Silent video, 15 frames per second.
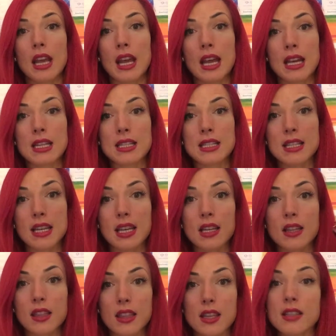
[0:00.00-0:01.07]
And say
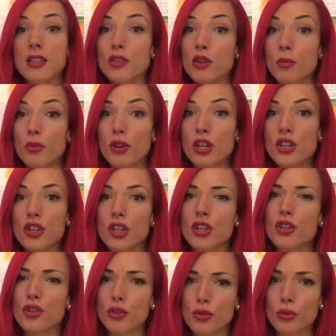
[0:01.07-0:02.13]
the things that you
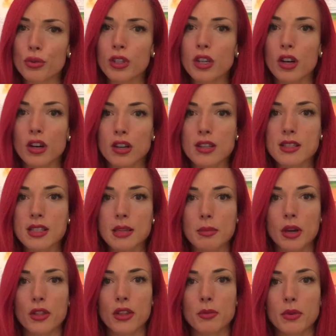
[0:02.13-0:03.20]
appreciate truly honestly
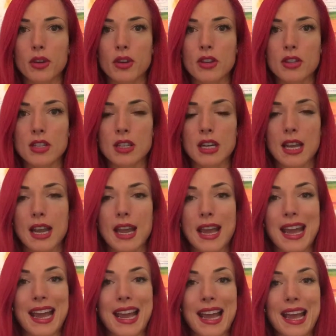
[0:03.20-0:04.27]
about that person.
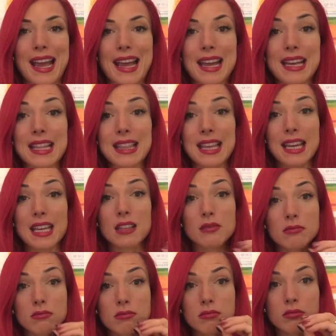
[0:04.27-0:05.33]
And
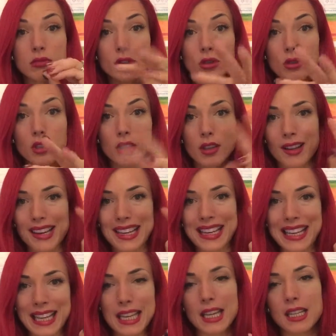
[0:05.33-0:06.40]
then do the
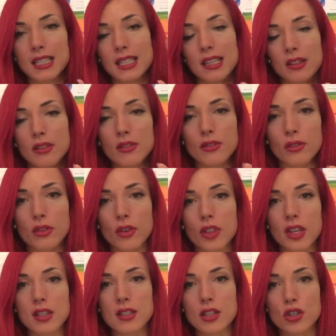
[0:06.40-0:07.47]
negative or
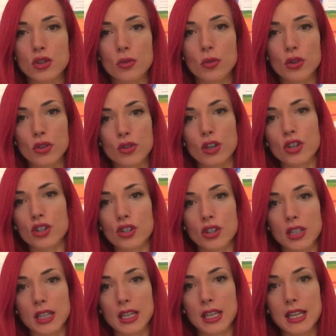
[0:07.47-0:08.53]
things that you want to
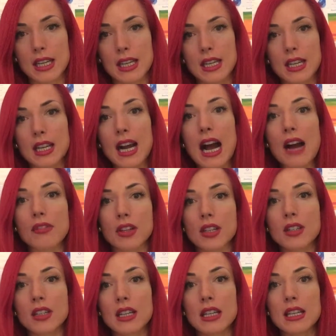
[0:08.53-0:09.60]
actually
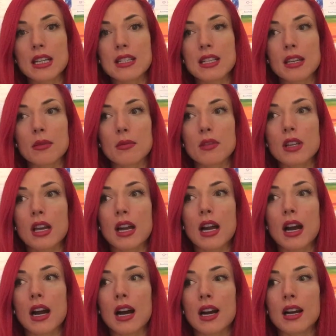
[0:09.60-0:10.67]
cover. Say,
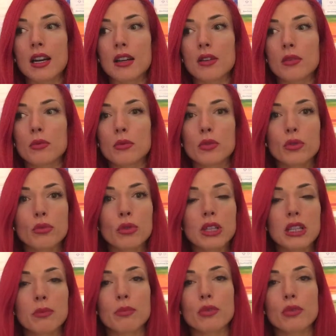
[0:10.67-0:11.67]
I would really